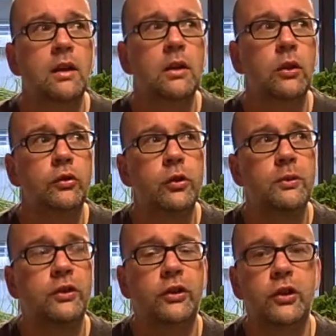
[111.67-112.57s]
Your job
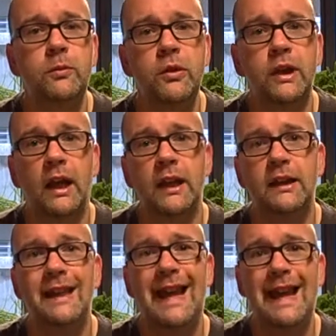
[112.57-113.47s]
is to communicate
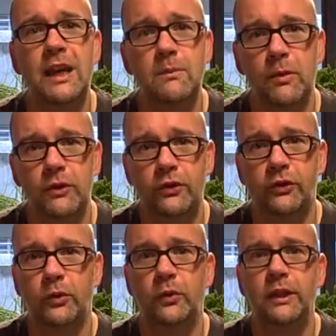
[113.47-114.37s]
the
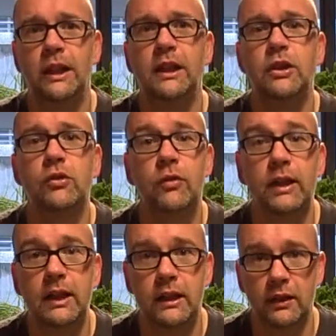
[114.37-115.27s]
elements or the
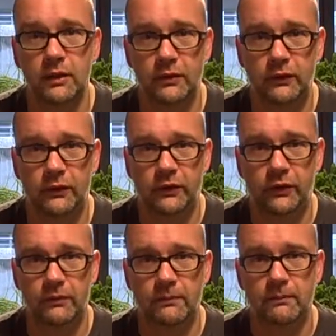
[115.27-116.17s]

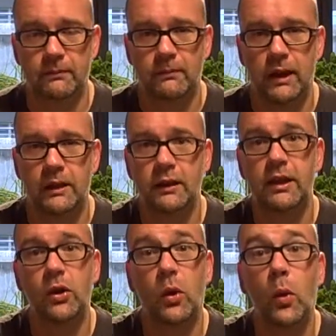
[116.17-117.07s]
ingredients and
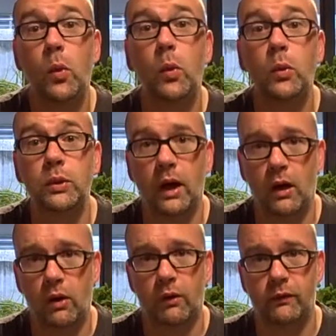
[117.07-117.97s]
the order
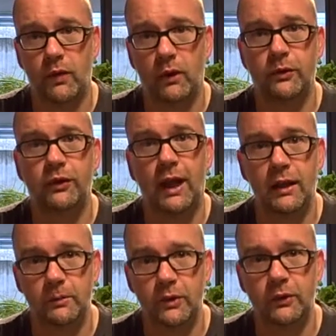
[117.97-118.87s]
of those
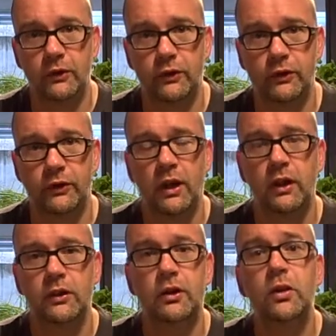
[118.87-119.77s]
elements
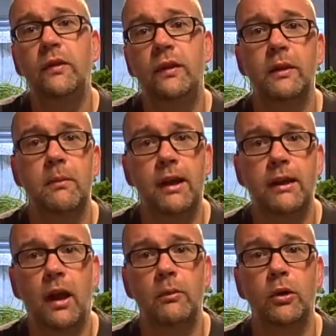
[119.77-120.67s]
that you think
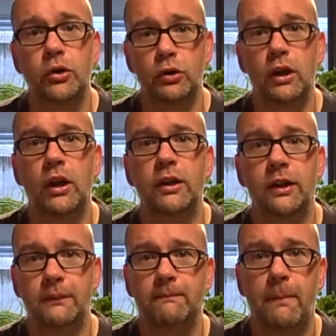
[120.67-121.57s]
make up a good learning